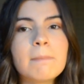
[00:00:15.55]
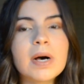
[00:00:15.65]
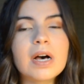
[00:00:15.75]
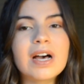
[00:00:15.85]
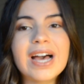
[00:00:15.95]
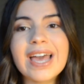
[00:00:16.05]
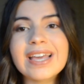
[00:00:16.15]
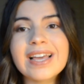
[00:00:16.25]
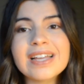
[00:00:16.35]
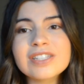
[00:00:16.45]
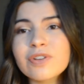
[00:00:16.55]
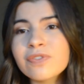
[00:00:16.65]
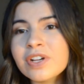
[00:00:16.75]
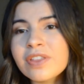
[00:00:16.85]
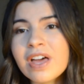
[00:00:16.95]
but I guess I'll
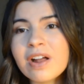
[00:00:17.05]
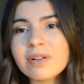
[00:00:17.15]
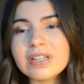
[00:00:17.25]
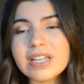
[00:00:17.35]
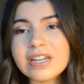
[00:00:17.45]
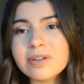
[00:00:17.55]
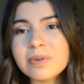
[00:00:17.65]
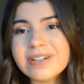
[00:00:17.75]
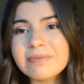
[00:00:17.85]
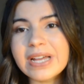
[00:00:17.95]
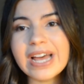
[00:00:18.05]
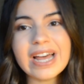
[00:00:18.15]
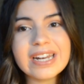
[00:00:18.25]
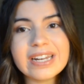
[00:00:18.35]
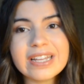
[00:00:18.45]
figure that out later when I'm
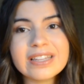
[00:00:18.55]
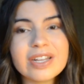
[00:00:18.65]
editing.